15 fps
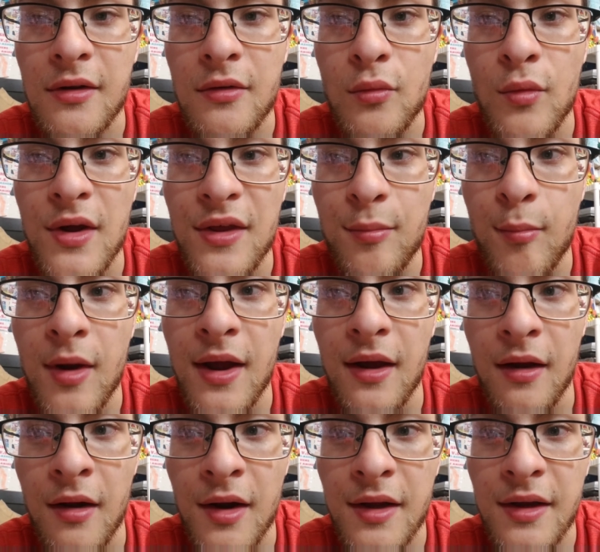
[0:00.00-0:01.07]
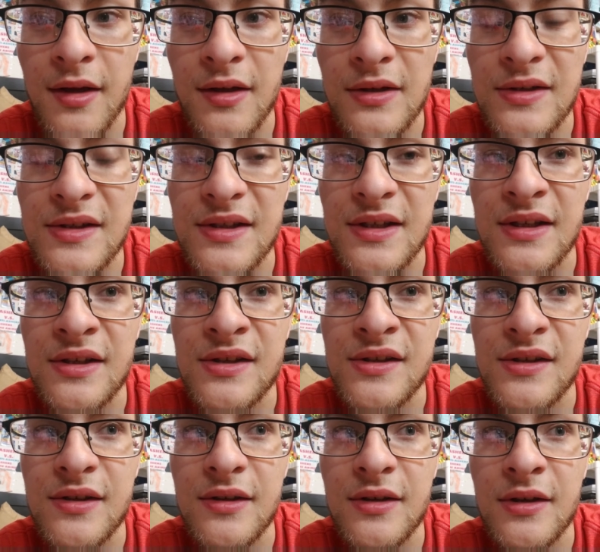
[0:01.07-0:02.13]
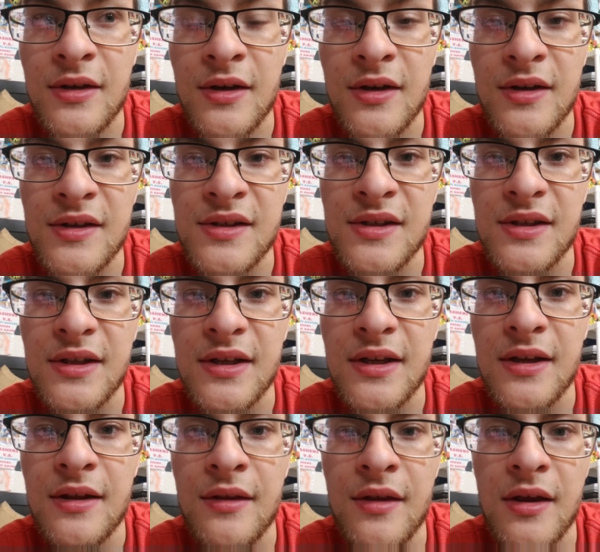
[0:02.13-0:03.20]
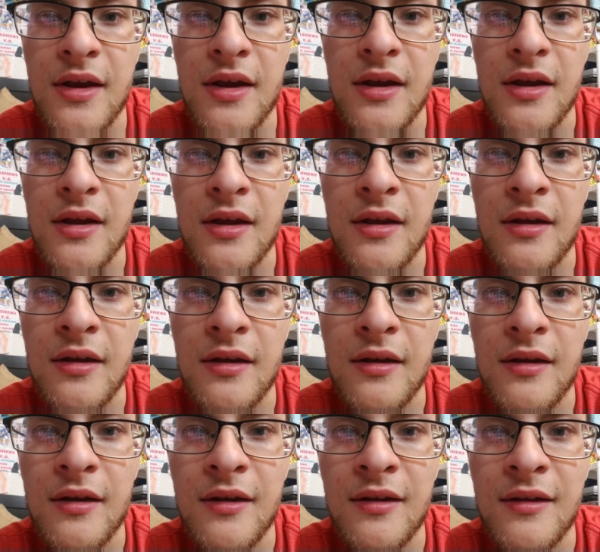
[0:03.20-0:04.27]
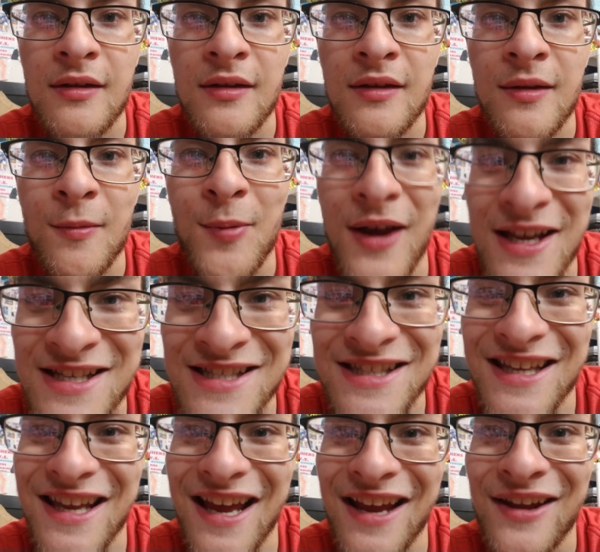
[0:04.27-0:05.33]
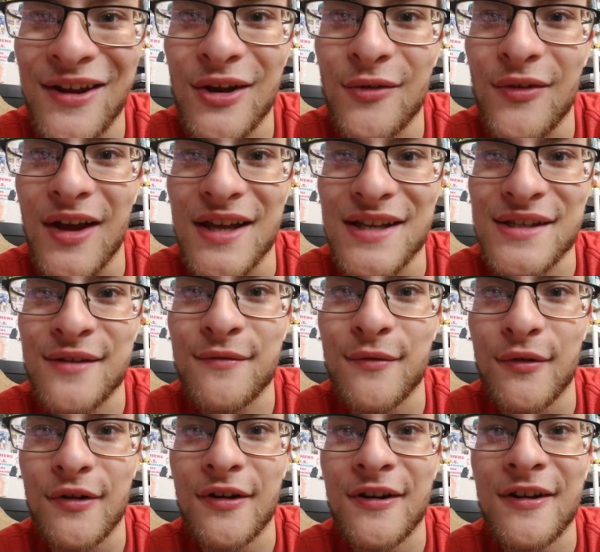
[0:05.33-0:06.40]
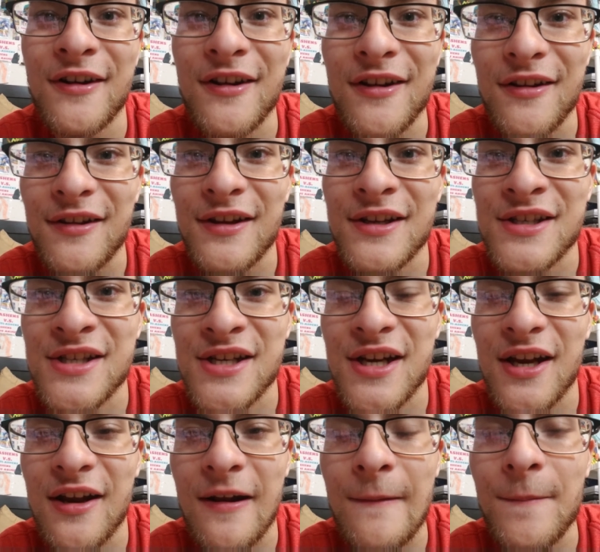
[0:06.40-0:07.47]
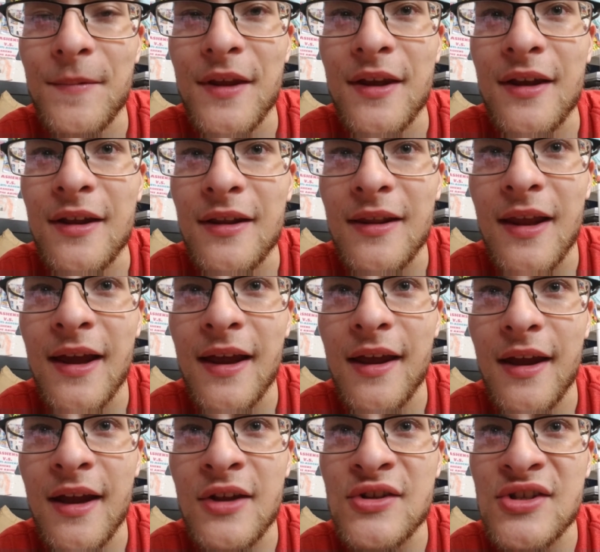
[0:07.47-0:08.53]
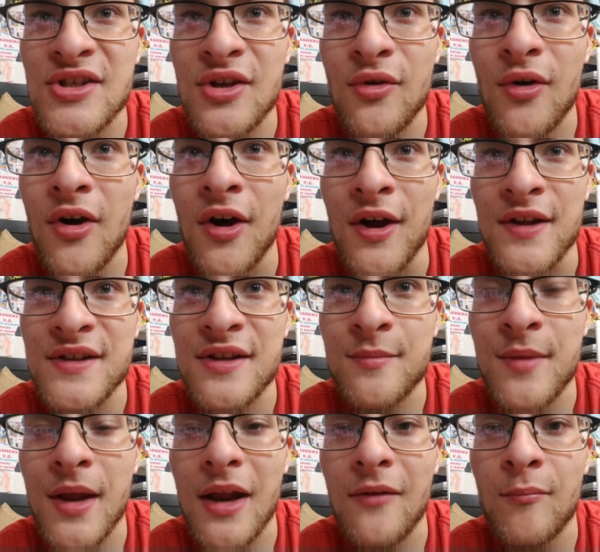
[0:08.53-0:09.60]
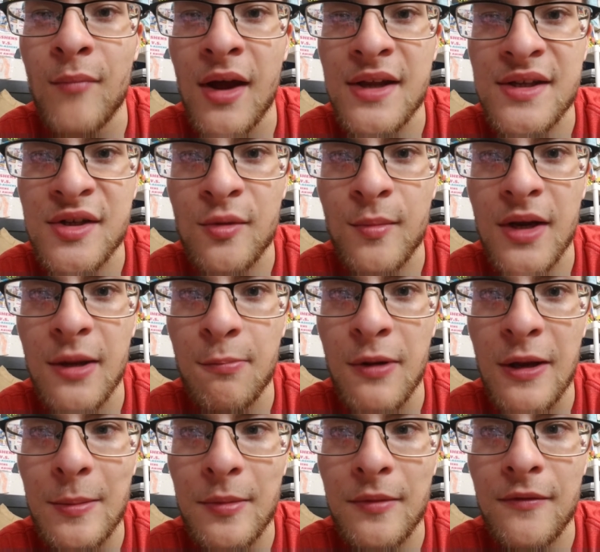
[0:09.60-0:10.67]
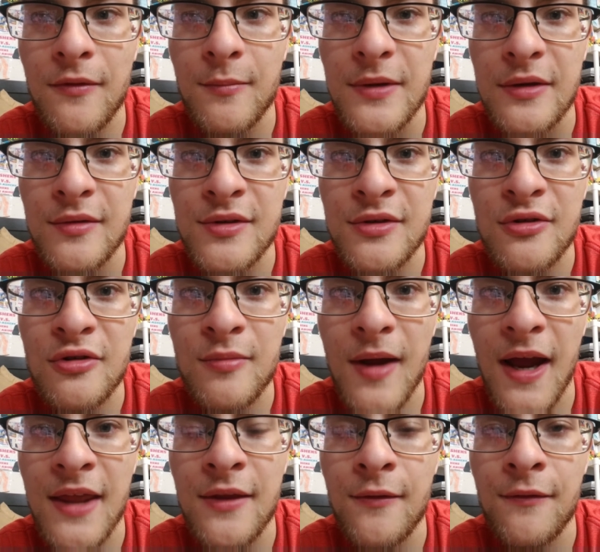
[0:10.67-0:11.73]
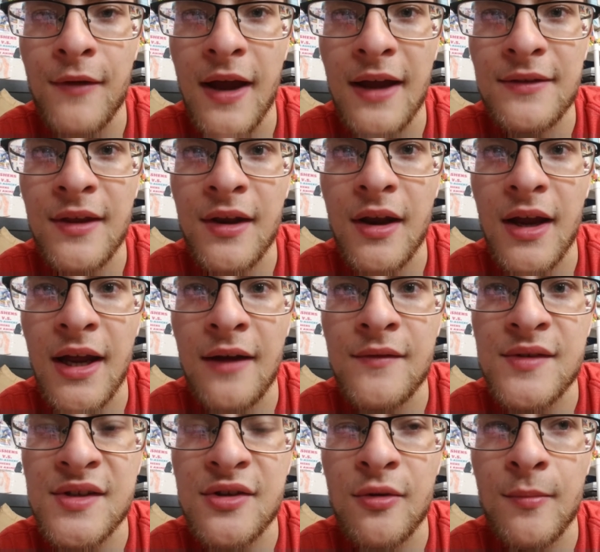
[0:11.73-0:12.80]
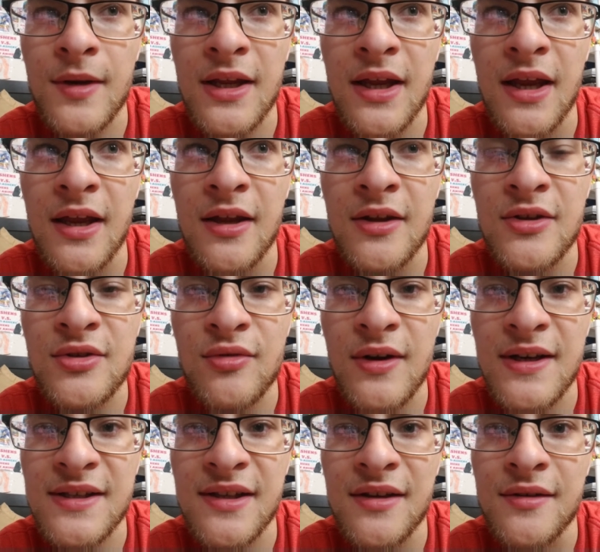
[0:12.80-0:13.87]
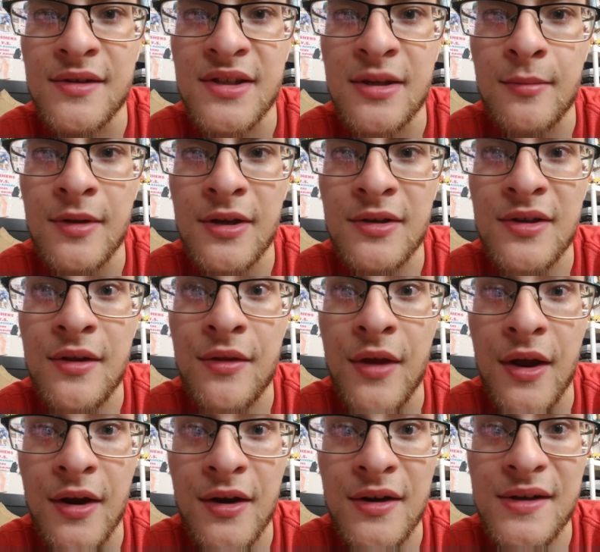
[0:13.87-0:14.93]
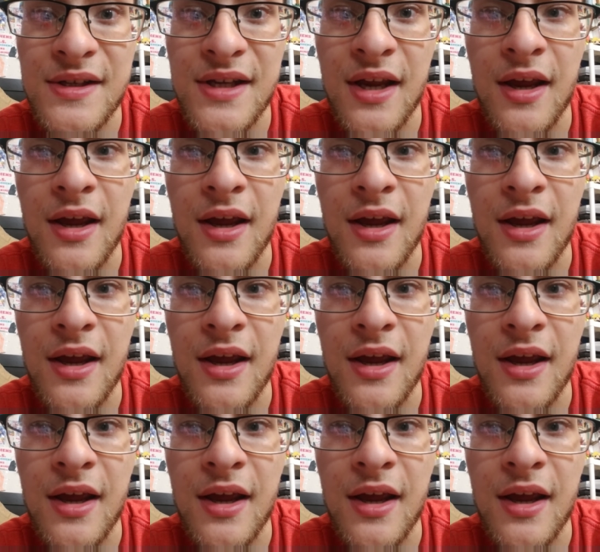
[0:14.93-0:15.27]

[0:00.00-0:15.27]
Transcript: with my audience is honestly the best thing I could have asked for. Legit. Like, it's so awesome that I've met so many people from YouTube, and the fact that I have so many interests that are similar to theirs,